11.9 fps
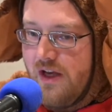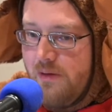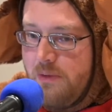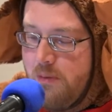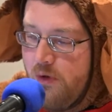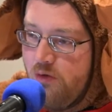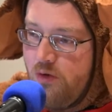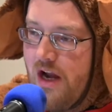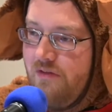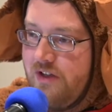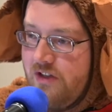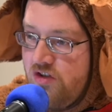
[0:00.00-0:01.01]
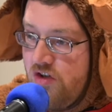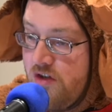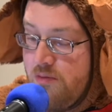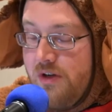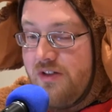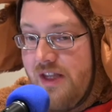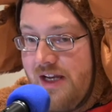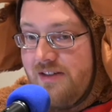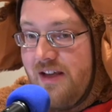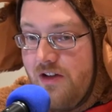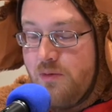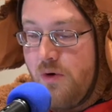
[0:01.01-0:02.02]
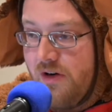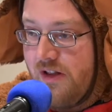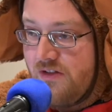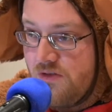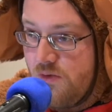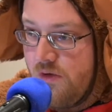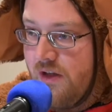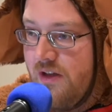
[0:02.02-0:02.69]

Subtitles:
people arriving to church, because that tells part of that story.